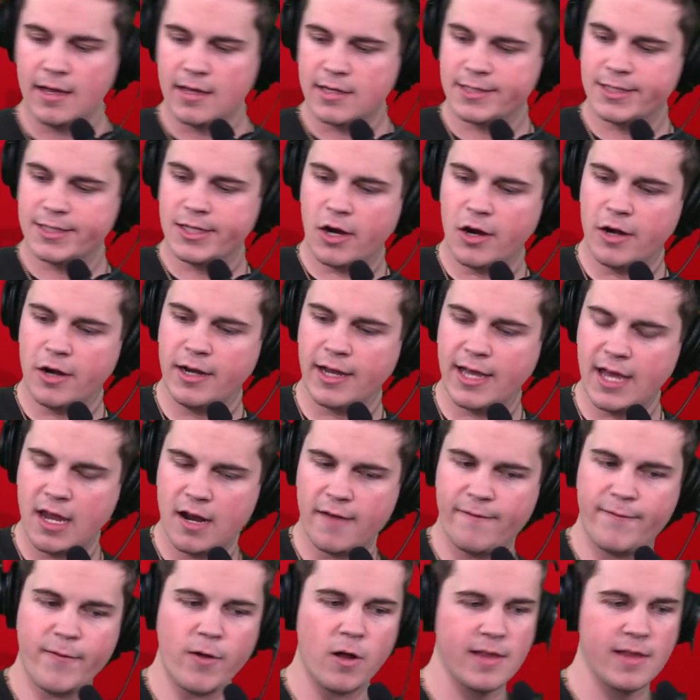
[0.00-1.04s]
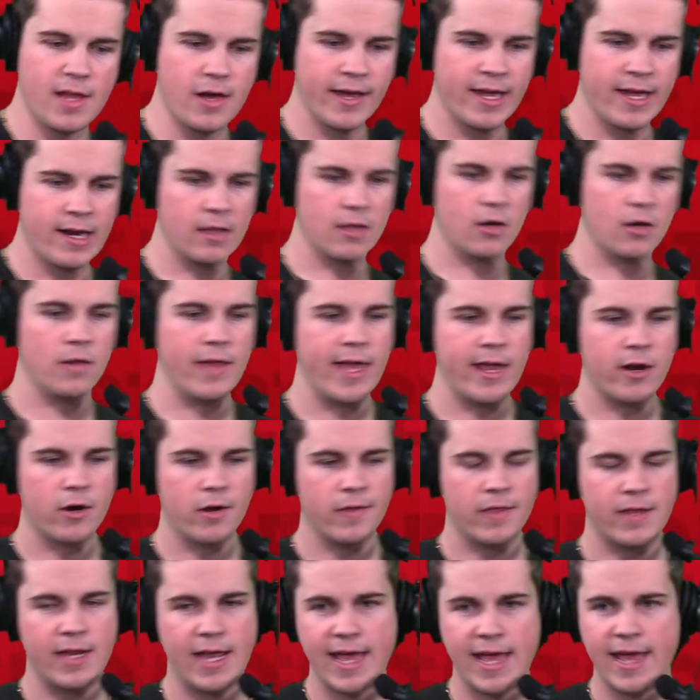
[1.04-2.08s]
Starting to kind of fall down, getting a little later in
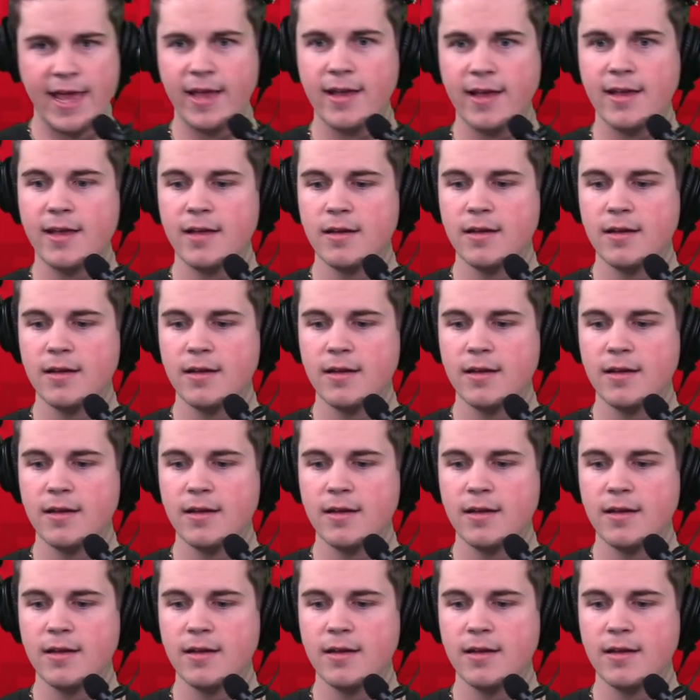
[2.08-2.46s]
the day.